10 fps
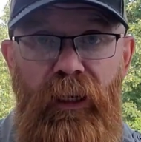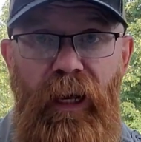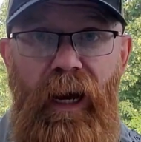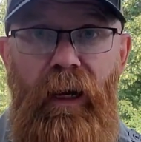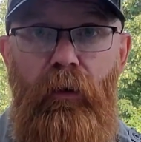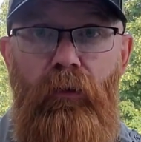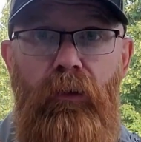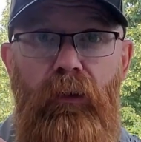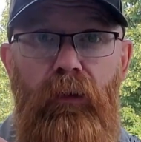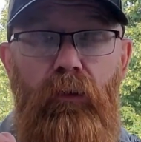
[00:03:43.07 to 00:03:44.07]
and how
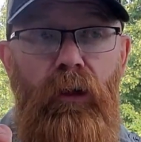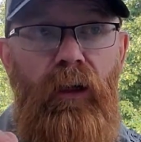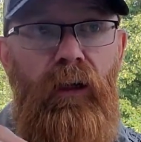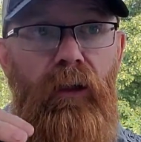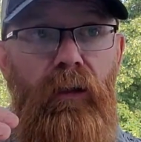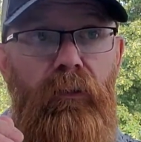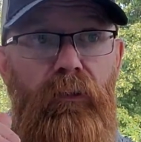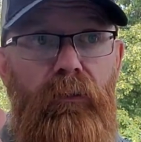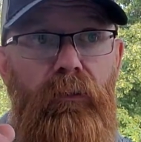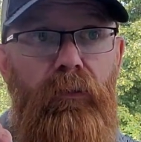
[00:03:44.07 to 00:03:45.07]
uh,
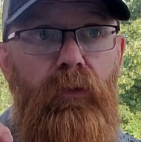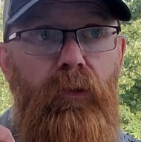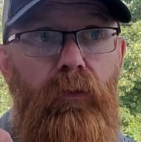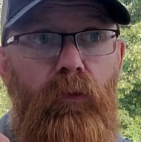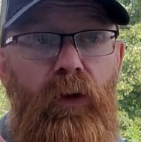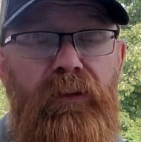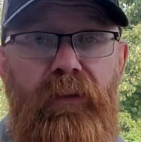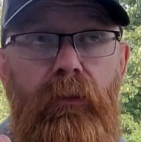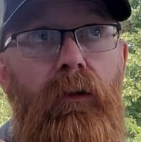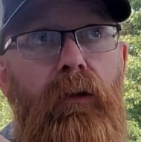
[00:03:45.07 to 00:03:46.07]
what's the,